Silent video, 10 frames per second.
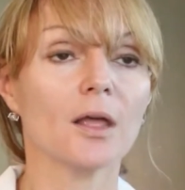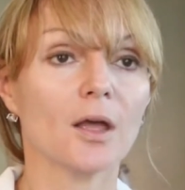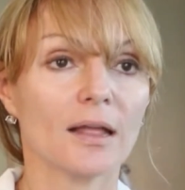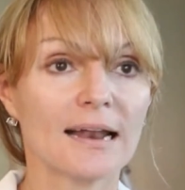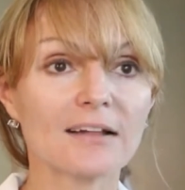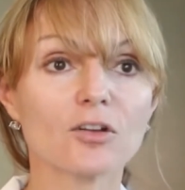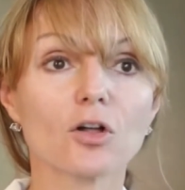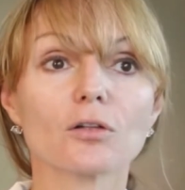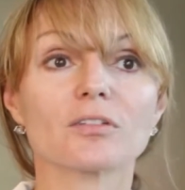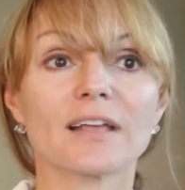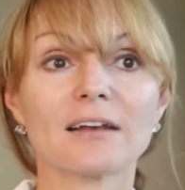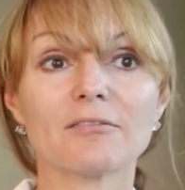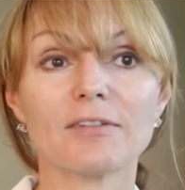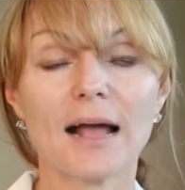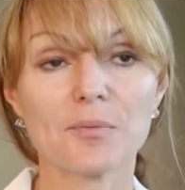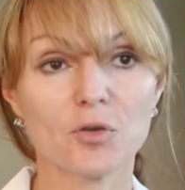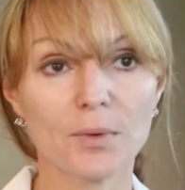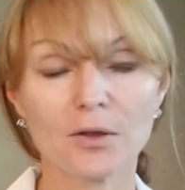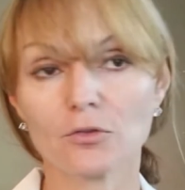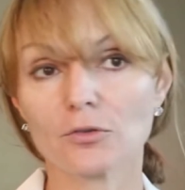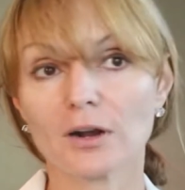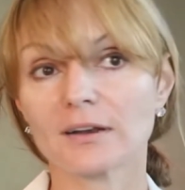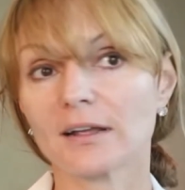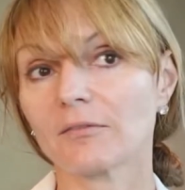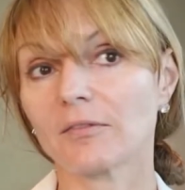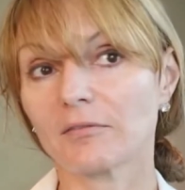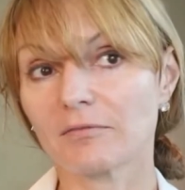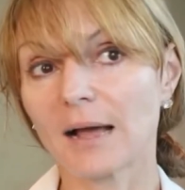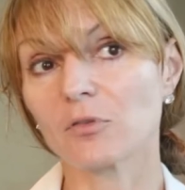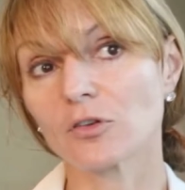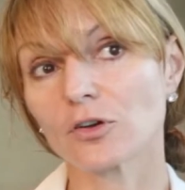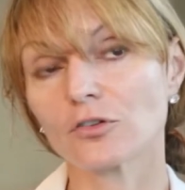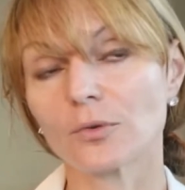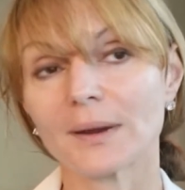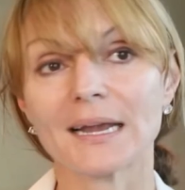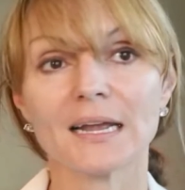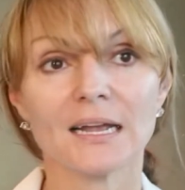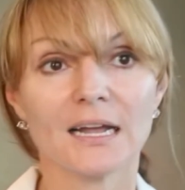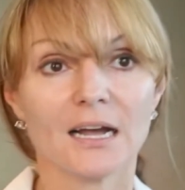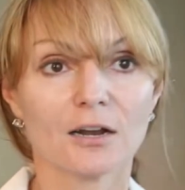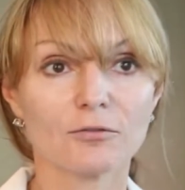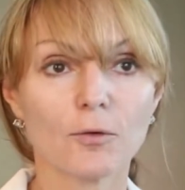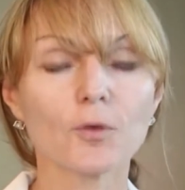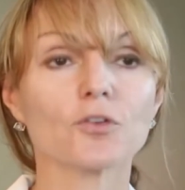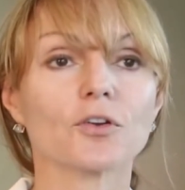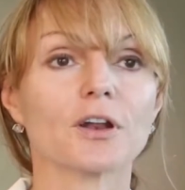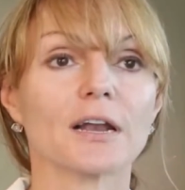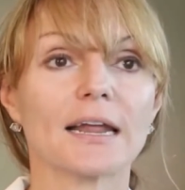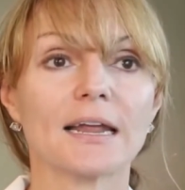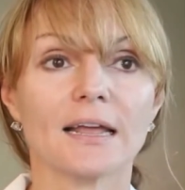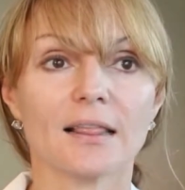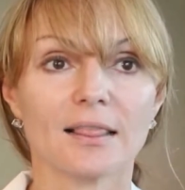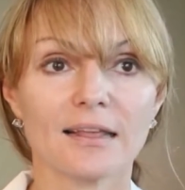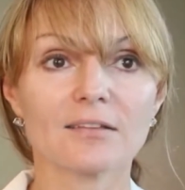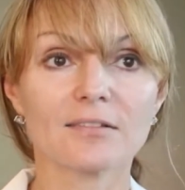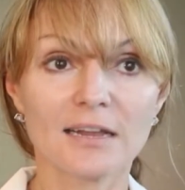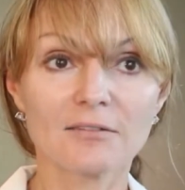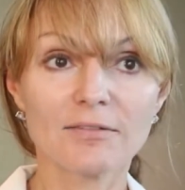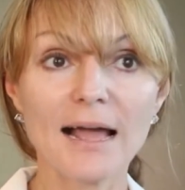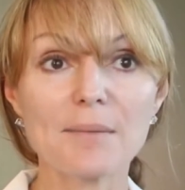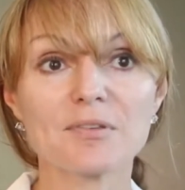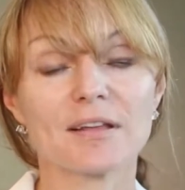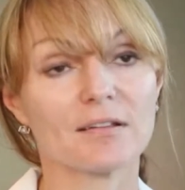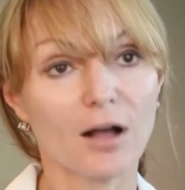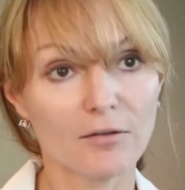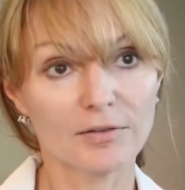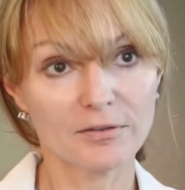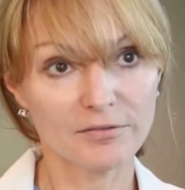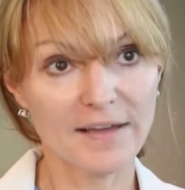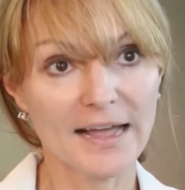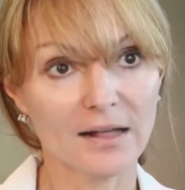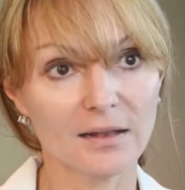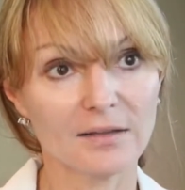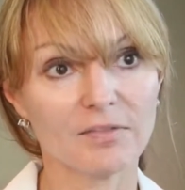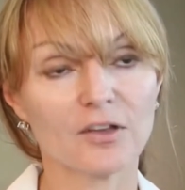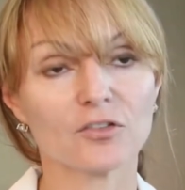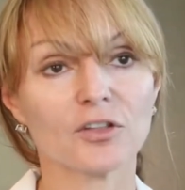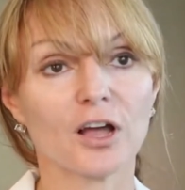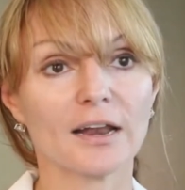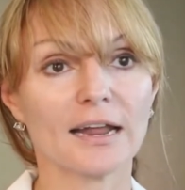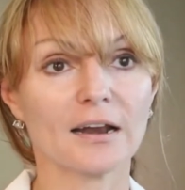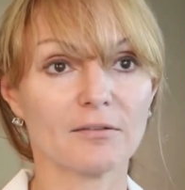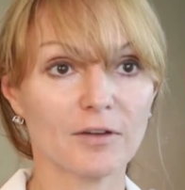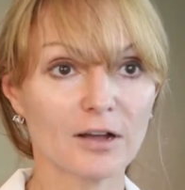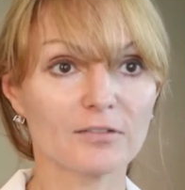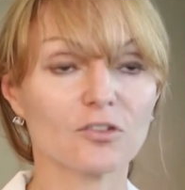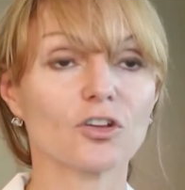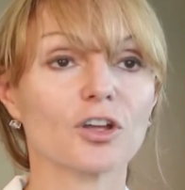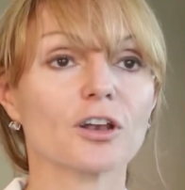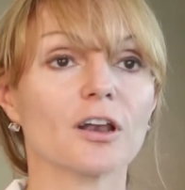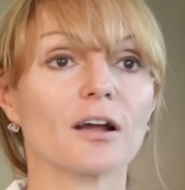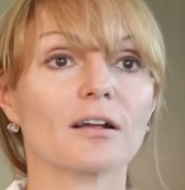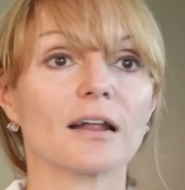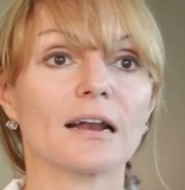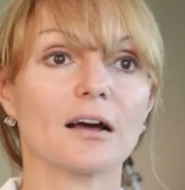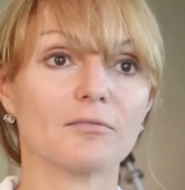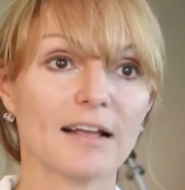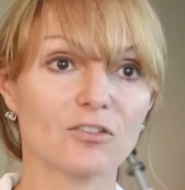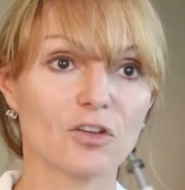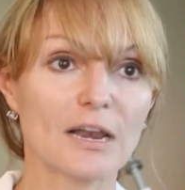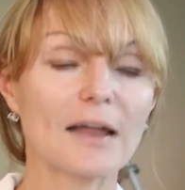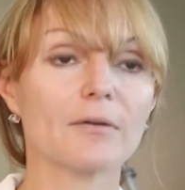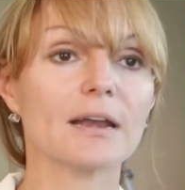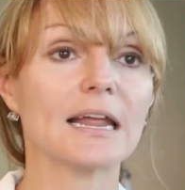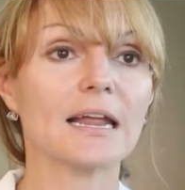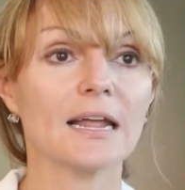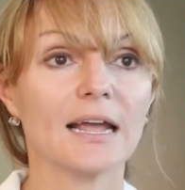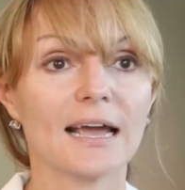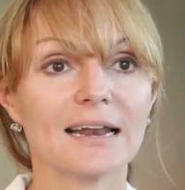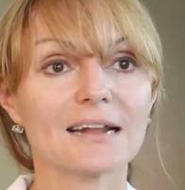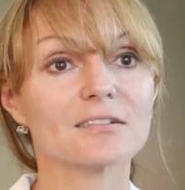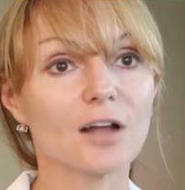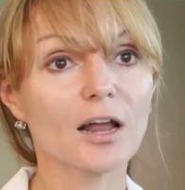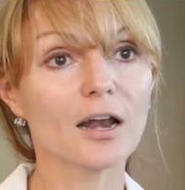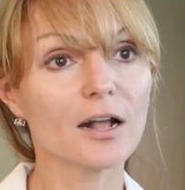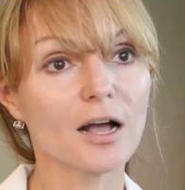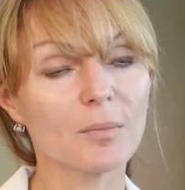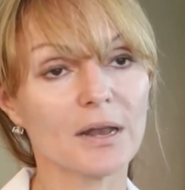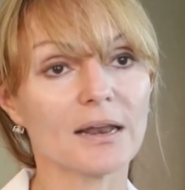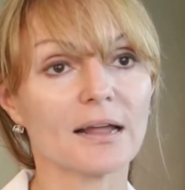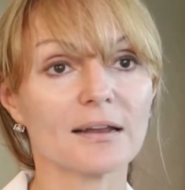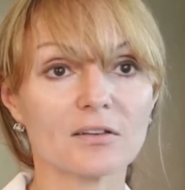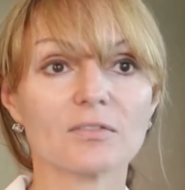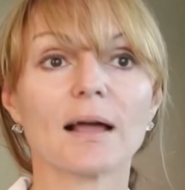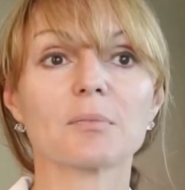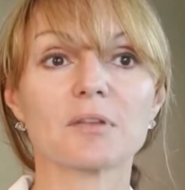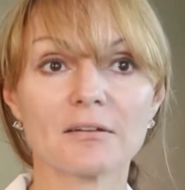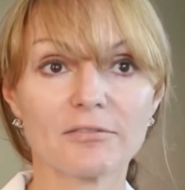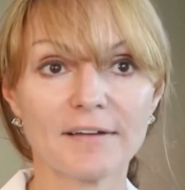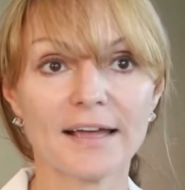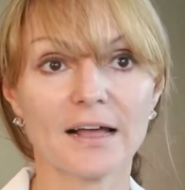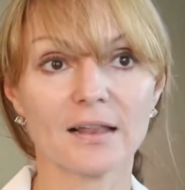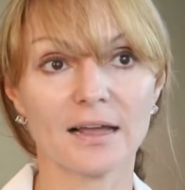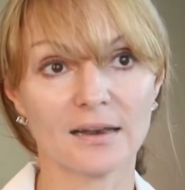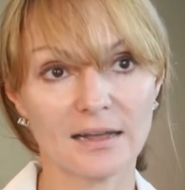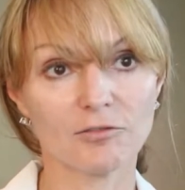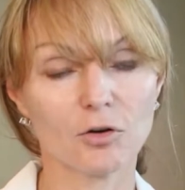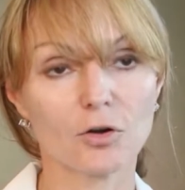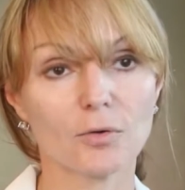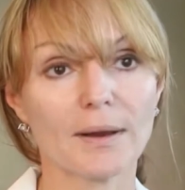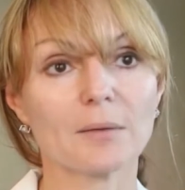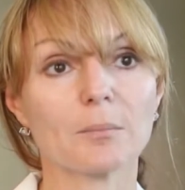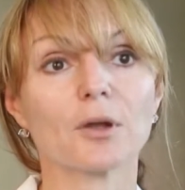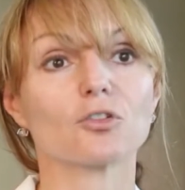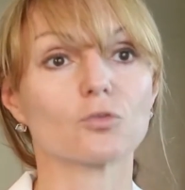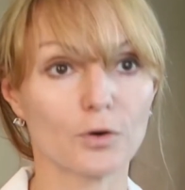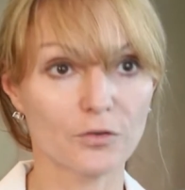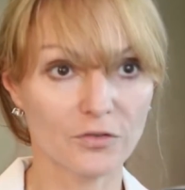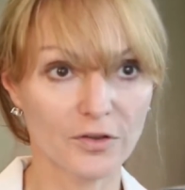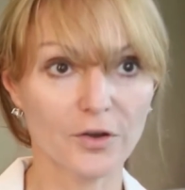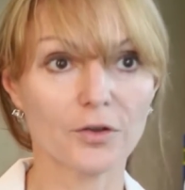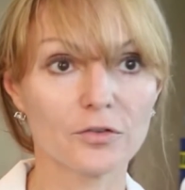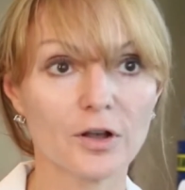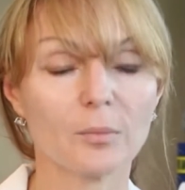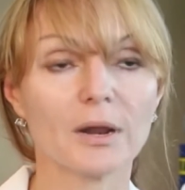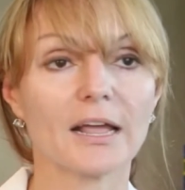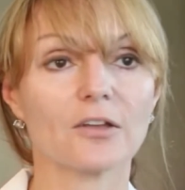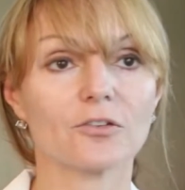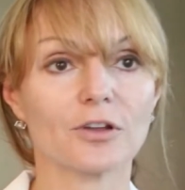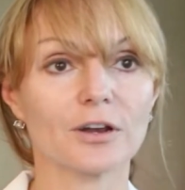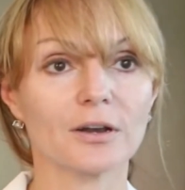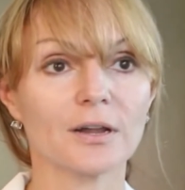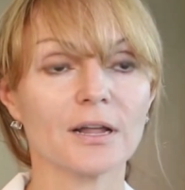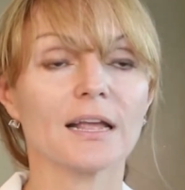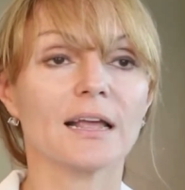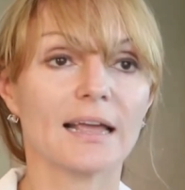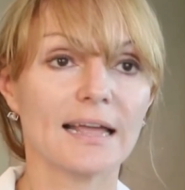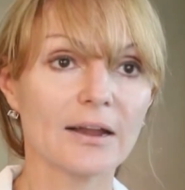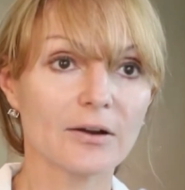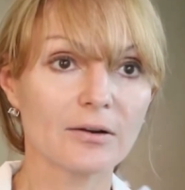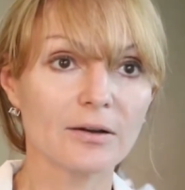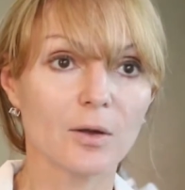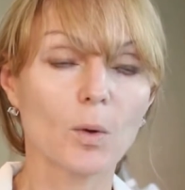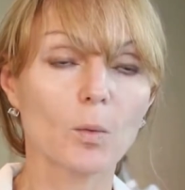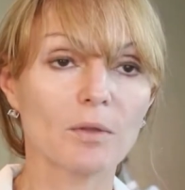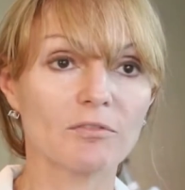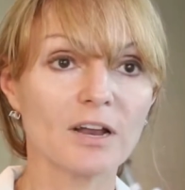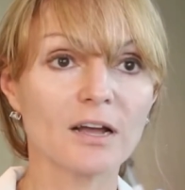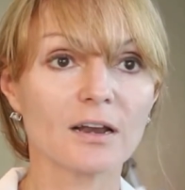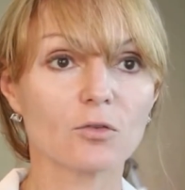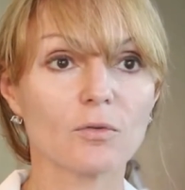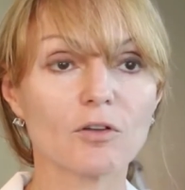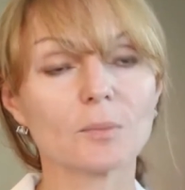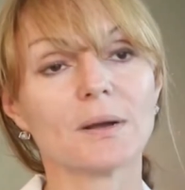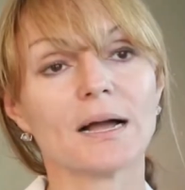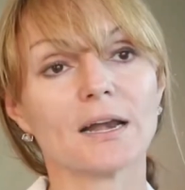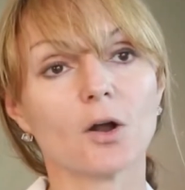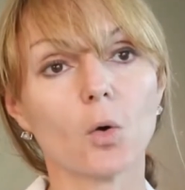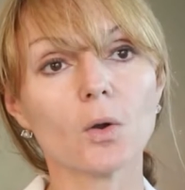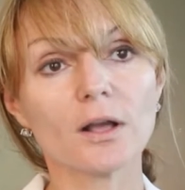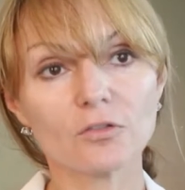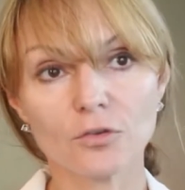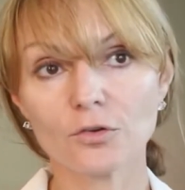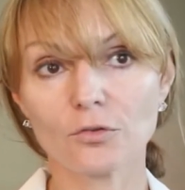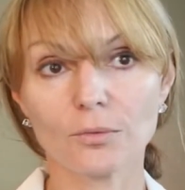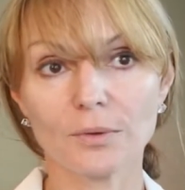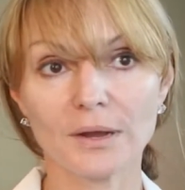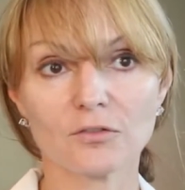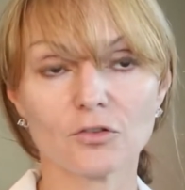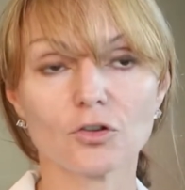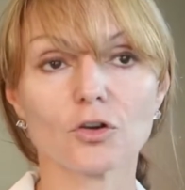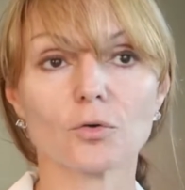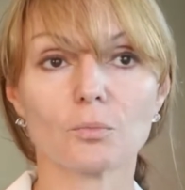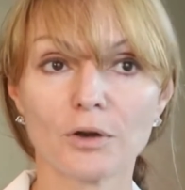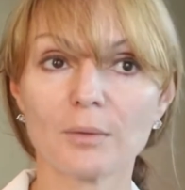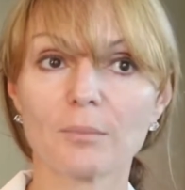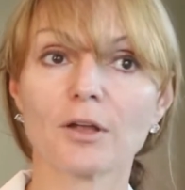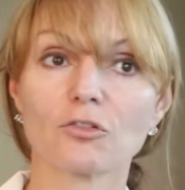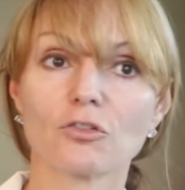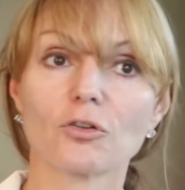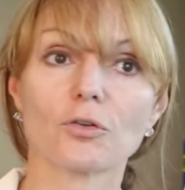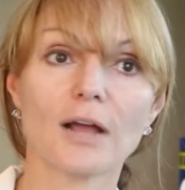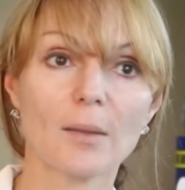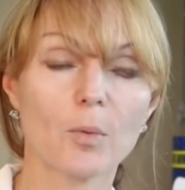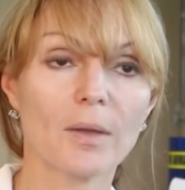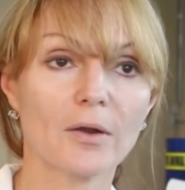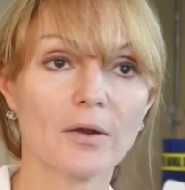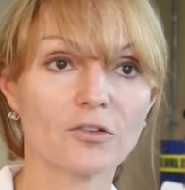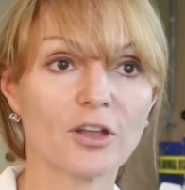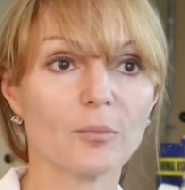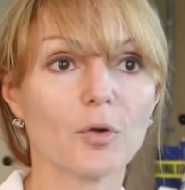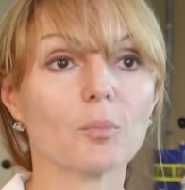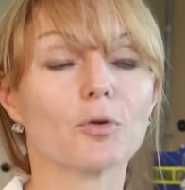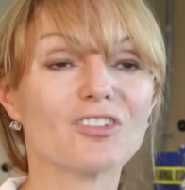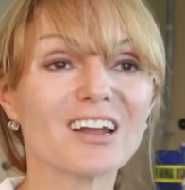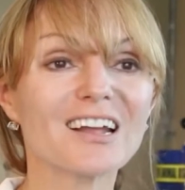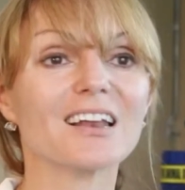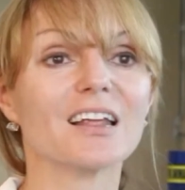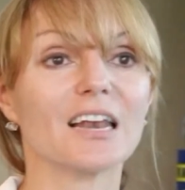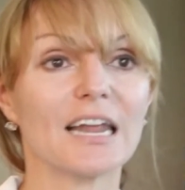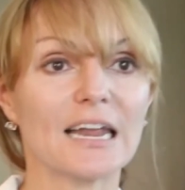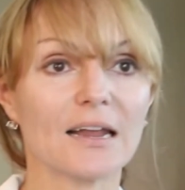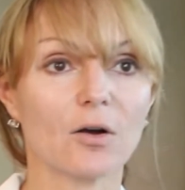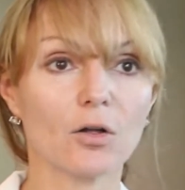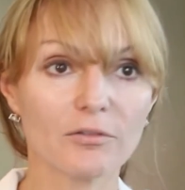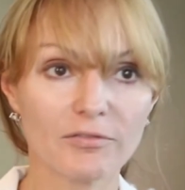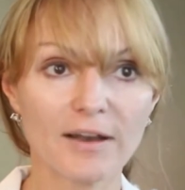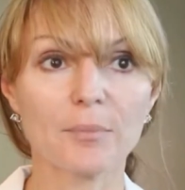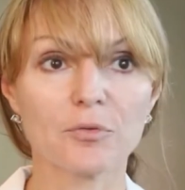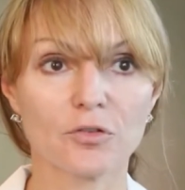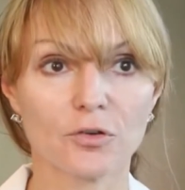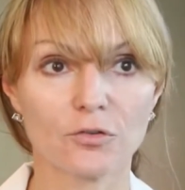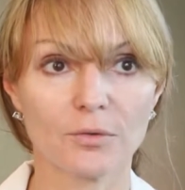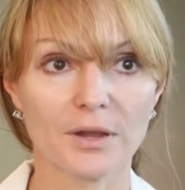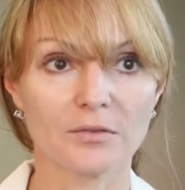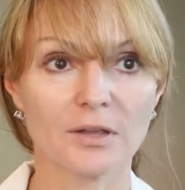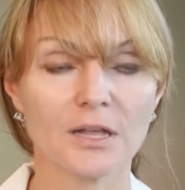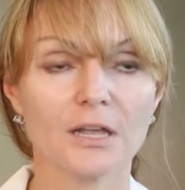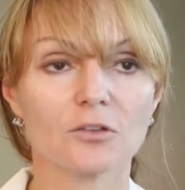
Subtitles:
And that's called skin flaps or reconstructive flap surgery. Unfortunately, these skin flaps can often fail if there's not enough oxygen, not enough vascularity, and it's not uncommon that these flaps can fail and therefore create much worse serious complication. Here, what we've done is we've combined all our surgeries to go pretty much through the hyperbaric chamber, particularly all the flap surgeries.